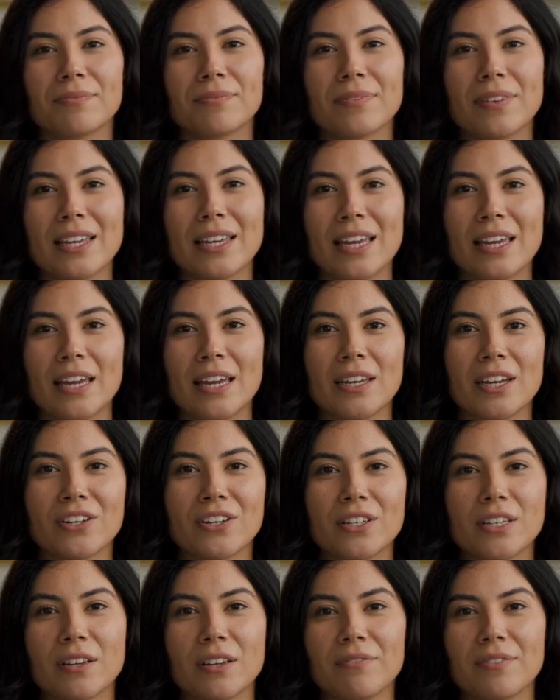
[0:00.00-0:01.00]
Key
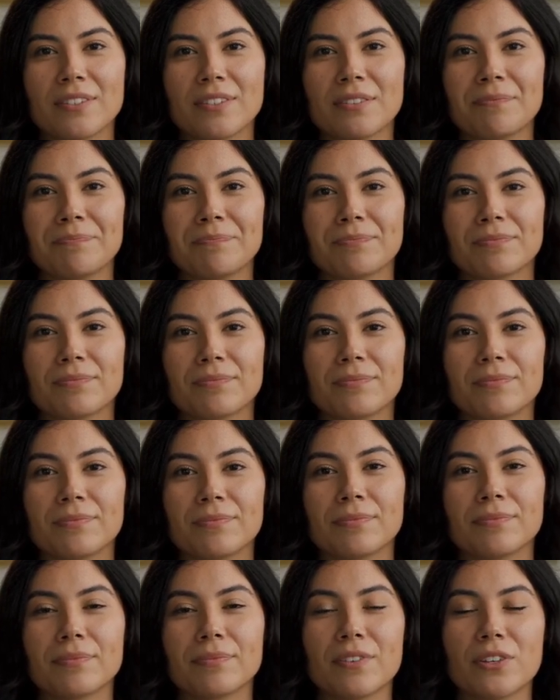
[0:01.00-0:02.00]
initiatives.
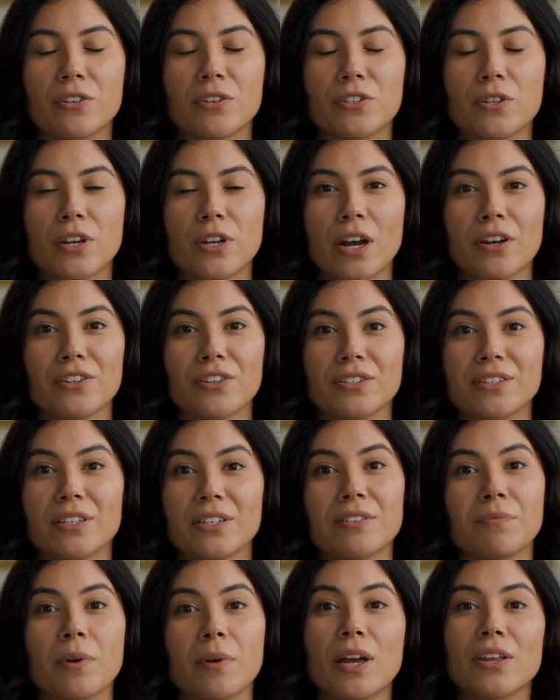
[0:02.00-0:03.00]
Social
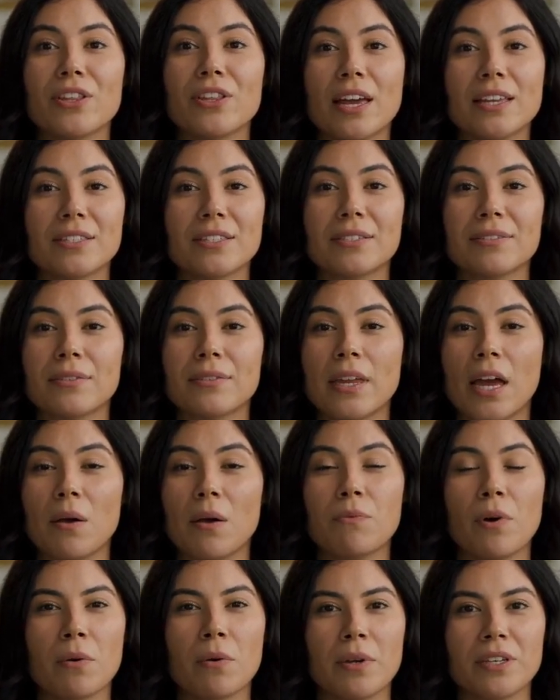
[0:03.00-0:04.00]
Consciousness Project,
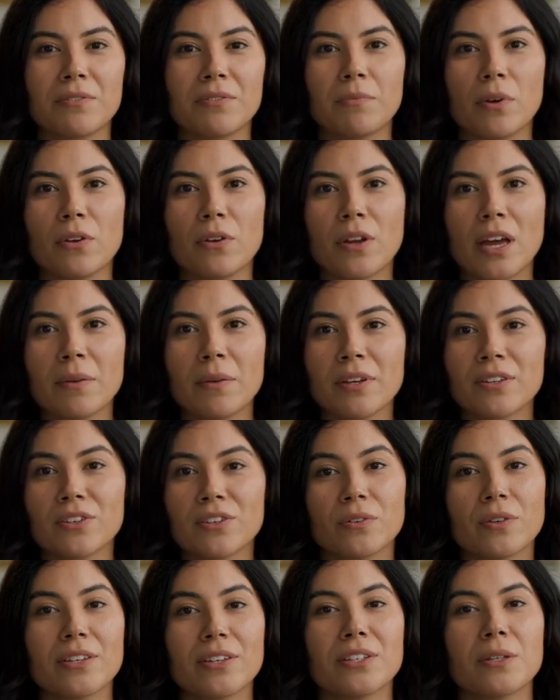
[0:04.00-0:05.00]
a robust program
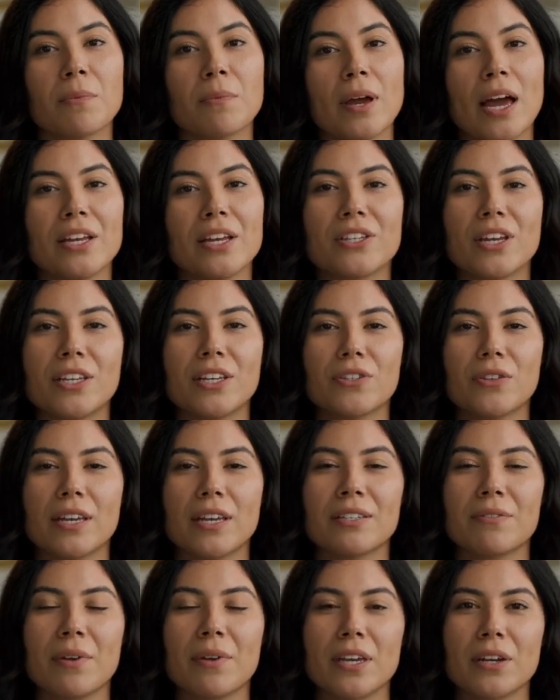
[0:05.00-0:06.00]
ensuring supply chain
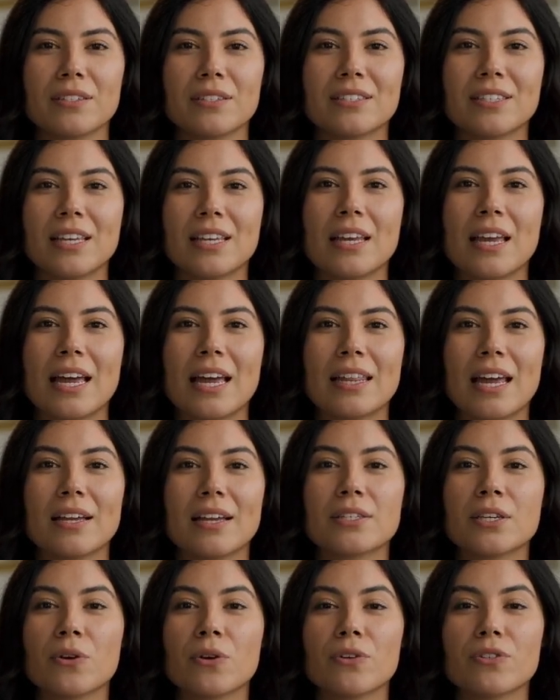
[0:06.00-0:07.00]
transparency and
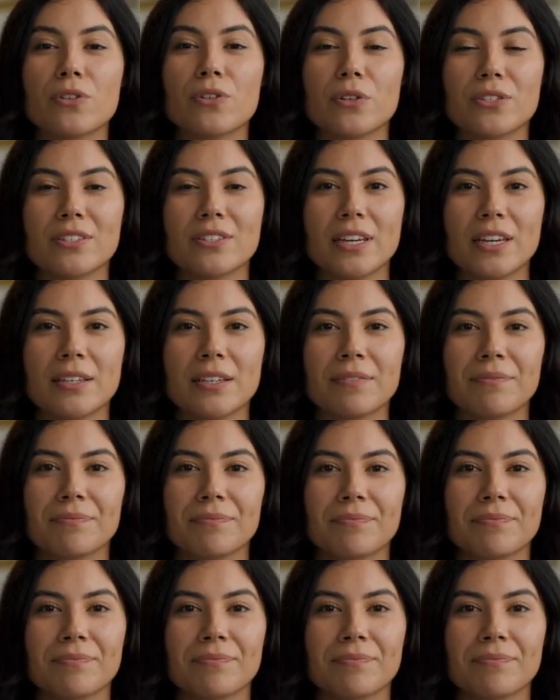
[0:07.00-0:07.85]
ethical sourcing.